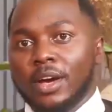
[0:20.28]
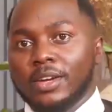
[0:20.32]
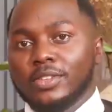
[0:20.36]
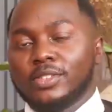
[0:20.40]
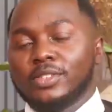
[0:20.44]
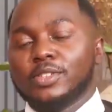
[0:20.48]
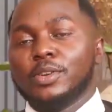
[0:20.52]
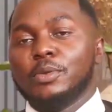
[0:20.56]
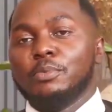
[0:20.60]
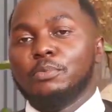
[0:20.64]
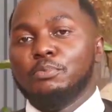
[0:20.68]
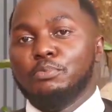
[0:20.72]

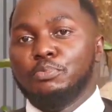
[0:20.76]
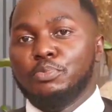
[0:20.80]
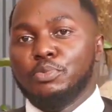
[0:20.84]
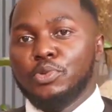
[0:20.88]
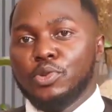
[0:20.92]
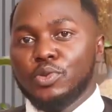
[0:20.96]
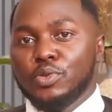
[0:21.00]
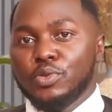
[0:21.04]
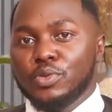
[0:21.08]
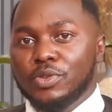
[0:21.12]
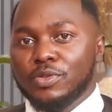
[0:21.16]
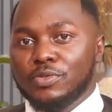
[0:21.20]
It's a
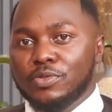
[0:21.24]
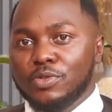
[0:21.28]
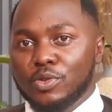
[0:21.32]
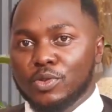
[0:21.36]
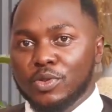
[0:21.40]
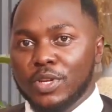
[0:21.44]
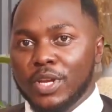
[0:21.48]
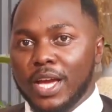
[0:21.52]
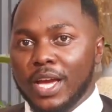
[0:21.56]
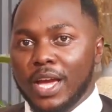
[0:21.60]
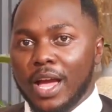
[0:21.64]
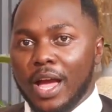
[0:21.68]

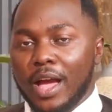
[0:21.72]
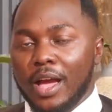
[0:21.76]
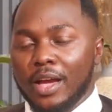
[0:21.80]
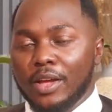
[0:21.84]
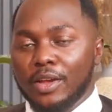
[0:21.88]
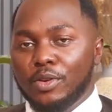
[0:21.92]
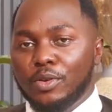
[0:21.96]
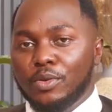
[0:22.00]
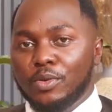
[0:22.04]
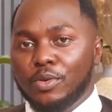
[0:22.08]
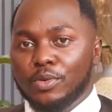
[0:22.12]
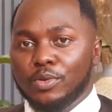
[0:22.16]
beautiful day.
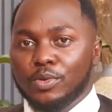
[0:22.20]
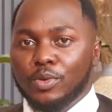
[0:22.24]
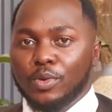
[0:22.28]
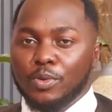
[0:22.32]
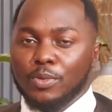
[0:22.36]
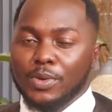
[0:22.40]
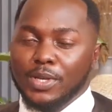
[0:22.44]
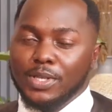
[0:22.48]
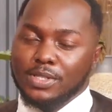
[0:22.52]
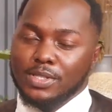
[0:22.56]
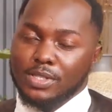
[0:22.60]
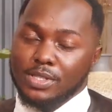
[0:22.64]
I do not know
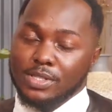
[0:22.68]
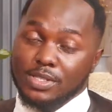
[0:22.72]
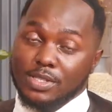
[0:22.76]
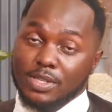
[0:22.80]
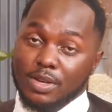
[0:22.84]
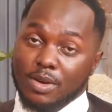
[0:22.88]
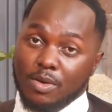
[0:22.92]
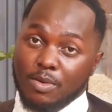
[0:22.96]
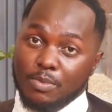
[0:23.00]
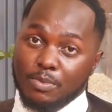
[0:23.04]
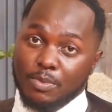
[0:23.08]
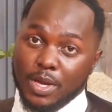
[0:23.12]
what it is
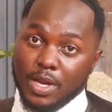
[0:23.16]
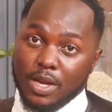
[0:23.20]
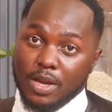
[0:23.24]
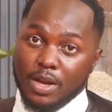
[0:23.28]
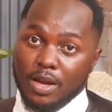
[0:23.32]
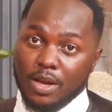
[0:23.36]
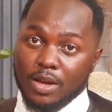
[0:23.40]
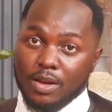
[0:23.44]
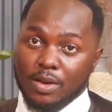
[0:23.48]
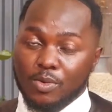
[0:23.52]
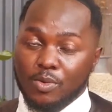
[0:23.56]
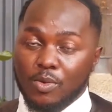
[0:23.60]

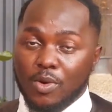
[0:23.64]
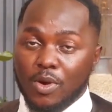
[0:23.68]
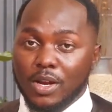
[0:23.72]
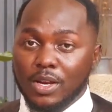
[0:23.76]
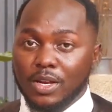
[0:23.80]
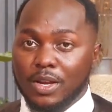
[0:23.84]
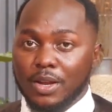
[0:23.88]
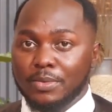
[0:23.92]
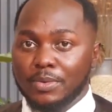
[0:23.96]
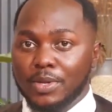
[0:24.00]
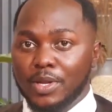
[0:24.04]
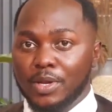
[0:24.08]
maker. Go
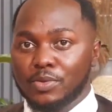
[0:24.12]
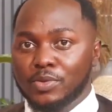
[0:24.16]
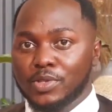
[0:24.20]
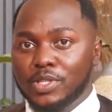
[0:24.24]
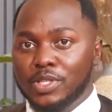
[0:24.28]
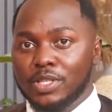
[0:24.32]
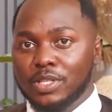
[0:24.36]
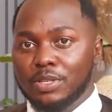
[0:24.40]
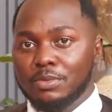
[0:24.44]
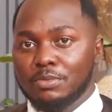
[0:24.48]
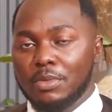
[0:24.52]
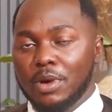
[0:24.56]
and Davida
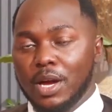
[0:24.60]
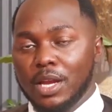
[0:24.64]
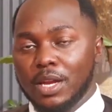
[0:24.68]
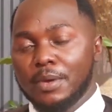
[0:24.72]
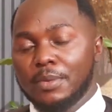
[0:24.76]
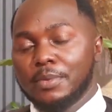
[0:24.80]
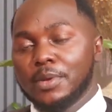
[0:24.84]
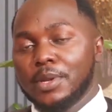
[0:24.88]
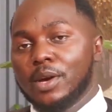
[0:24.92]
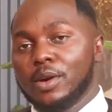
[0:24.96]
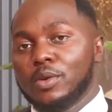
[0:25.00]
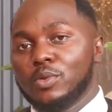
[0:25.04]
Kuchitimba and
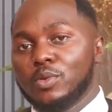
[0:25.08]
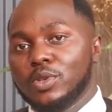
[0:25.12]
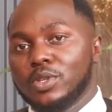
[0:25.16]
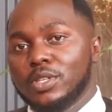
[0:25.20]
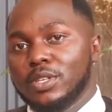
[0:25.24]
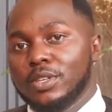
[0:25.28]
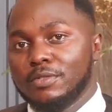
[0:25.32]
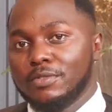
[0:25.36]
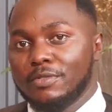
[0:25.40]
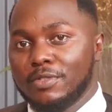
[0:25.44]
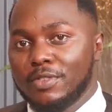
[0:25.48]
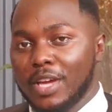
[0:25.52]
Davida
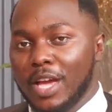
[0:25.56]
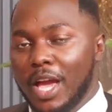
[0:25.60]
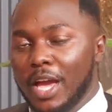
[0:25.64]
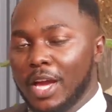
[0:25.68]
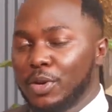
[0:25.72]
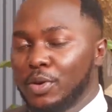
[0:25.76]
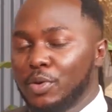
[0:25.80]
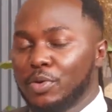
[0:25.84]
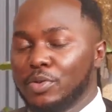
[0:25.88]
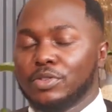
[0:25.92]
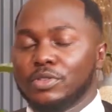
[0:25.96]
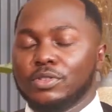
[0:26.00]
TV.
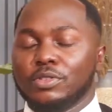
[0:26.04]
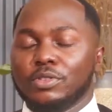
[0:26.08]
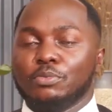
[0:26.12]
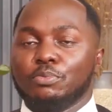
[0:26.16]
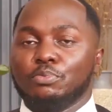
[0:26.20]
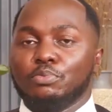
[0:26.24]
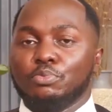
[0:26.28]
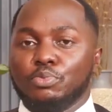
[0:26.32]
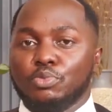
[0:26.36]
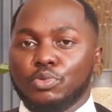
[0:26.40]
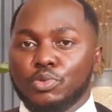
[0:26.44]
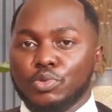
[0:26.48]
I know it's a
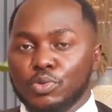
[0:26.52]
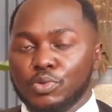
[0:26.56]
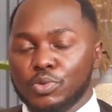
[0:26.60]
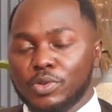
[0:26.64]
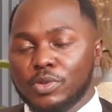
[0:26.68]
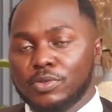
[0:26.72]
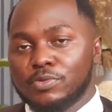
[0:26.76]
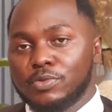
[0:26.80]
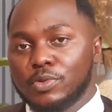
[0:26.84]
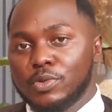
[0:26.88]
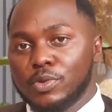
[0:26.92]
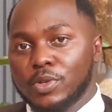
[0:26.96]

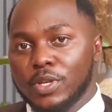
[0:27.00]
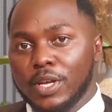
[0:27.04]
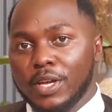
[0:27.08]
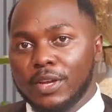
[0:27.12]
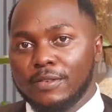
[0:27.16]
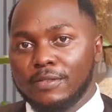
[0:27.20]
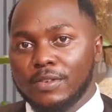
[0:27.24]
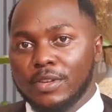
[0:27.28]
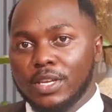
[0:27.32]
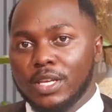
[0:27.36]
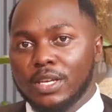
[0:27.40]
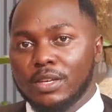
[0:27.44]
beautiful
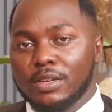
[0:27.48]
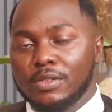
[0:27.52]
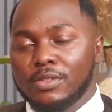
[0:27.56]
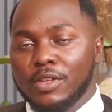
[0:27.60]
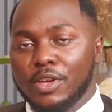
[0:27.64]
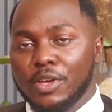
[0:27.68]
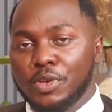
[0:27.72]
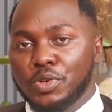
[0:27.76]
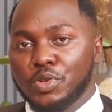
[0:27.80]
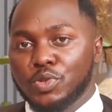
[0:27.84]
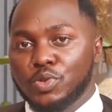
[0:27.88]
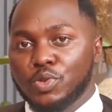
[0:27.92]
evening.
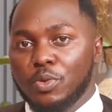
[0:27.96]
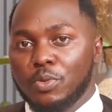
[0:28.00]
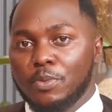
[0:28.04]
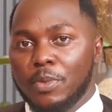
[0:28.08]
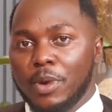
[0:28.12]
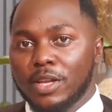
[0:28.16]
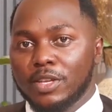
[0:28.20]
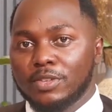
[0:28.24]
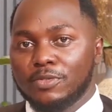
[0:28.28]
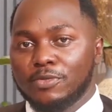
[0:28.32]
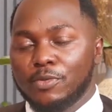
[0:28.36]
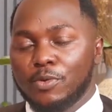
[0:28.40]
Thank you so
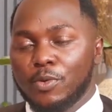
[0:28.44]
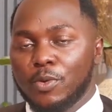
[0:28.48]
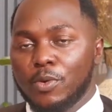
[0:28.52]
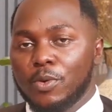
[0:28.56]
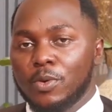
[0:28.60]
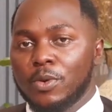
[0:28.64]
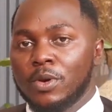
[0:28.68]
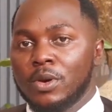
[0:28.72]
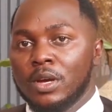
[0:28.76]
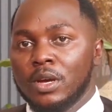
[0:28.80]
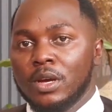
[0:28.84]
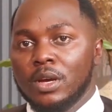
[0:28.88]
much
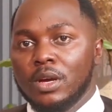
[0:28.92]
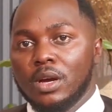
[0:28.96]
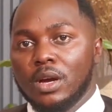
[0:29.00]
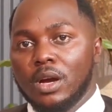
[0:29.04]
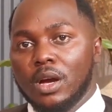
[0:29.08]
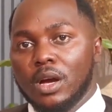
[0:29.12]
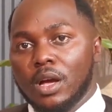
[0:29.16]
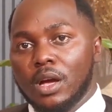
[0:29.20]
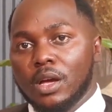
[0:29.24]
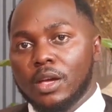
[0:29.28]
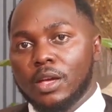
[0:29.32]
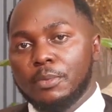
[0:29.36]
for
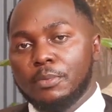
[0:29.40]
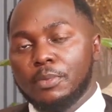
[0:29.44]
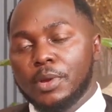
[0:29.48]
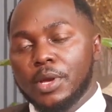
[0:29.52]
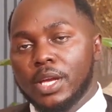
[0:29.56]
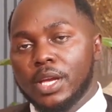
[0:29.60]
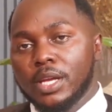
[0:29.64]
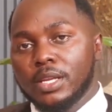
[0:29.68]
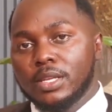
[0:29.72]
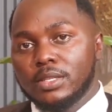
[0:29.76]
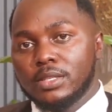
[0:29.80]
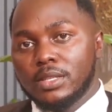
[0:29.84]

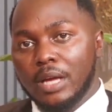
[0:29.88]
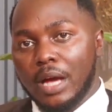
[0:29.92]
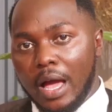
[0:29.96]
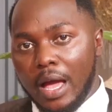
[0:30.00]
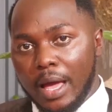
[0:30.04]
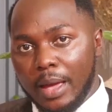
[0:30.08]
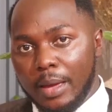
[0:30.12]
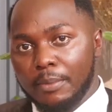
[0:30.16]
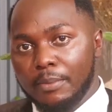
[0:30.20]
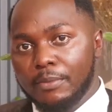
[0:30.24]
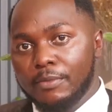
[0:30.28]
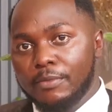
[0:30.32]
keeping it
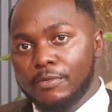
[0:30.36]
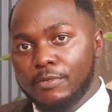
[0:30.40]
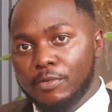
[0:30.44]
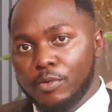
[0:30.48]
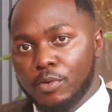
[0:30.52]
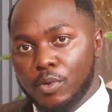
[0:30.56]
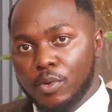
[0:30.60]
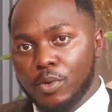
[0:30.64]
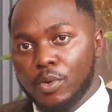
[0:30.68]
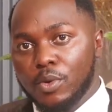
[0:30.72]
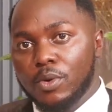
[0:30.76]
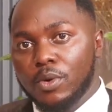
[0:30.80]
time
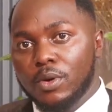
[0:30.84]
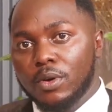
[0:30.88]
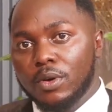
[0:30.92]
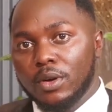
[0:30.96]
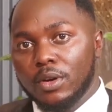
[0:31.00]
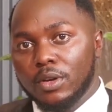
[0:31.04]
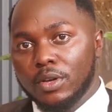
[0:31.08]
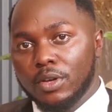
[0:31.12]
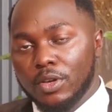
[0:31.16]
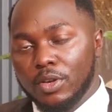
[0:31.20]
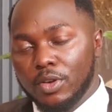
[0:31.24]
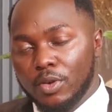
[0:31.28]
for
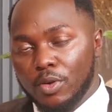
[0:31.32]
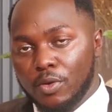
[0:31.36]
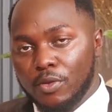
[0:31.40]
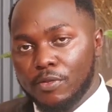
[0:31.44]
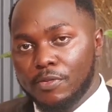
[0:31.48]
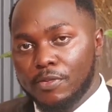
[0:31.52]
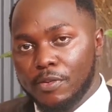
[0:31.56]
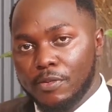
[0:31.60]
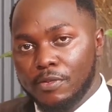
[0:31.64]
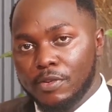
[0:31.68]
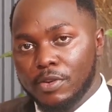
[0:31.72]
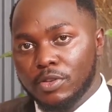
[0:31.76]
your
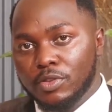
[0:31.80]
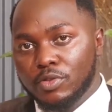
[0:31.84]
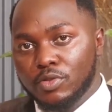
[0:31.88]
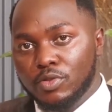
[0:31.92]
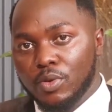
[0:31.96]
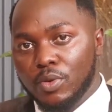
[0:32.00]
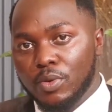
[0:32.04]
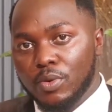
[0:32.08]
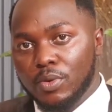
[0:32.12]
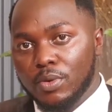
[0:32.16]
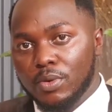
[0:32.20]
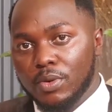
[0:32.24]
favorite
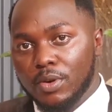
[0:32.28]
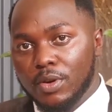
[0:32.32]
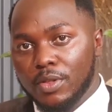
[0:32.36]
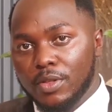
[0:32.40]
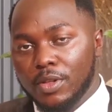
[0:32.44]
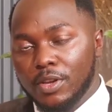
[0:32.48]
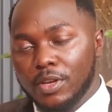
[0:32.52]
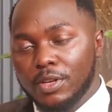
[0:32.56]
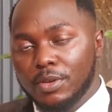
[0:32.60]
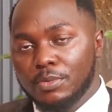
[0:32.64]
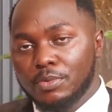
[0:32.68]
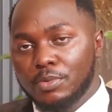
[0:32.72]
show,
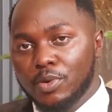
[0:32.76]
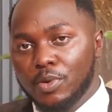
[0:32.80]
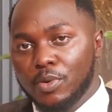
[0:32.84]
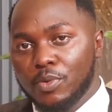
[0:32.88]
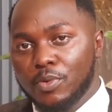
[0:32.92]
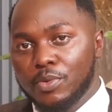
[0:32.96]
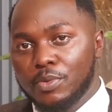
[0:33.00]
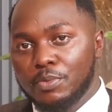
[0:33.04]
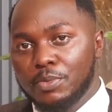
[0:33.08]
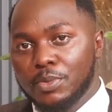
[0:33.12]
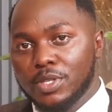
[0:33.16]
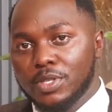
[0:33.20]
The Deep
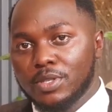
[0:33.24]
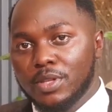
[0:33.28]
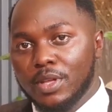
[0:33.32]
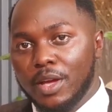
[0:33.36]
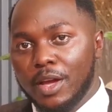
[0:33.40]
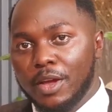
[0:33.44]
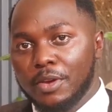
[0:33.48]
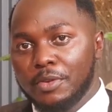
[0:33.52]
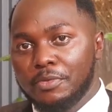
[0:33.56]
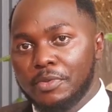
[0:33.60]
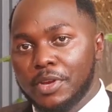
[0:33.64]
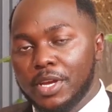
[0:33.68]
Talk with Mr.
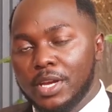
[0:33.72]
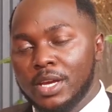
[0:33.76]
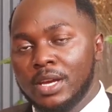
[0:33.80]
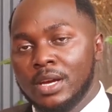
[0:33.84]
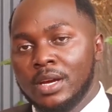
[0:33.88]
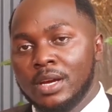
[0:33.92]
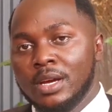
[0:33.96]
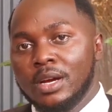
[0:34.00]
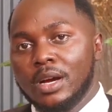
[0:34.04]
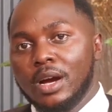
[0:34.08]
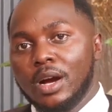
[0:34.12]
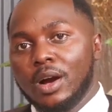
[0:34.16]
Henry.
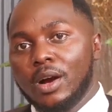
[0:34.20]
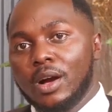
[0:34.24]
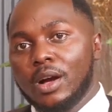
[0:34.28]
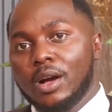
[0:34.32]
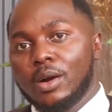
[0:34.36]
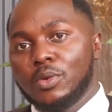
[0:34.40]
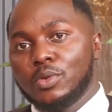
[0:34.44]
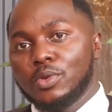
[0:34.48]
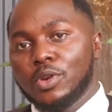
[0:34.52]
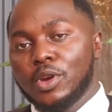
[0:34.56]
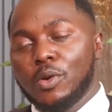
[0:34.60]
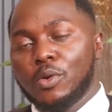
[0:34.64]

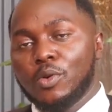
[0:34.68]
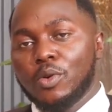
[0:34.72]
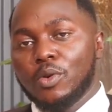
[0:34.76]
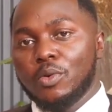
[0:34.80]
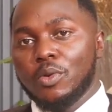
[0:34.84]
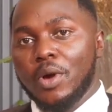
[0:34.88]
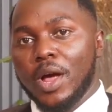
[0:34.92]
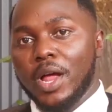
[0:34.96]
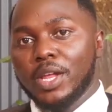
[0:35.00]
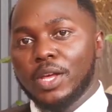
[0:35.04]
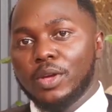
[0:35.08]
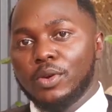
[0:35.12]
Unako
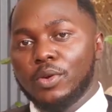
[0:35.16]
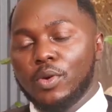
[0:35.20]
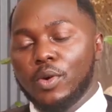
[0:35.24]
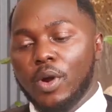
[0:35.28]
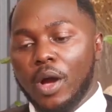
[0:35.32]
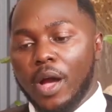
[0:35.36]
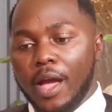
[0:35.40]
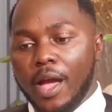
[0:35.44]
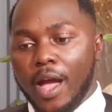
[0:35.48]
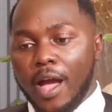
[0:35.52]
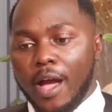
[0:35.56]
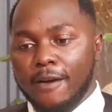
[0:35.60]
Radio,
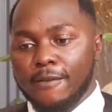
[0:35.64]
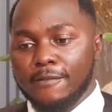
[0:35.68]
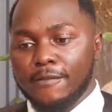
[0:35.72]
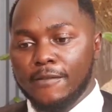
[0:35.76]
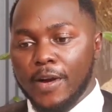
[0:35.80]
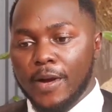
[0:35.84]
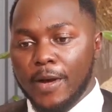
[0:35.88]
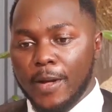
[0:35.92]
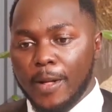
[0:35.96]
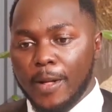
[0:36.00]
I have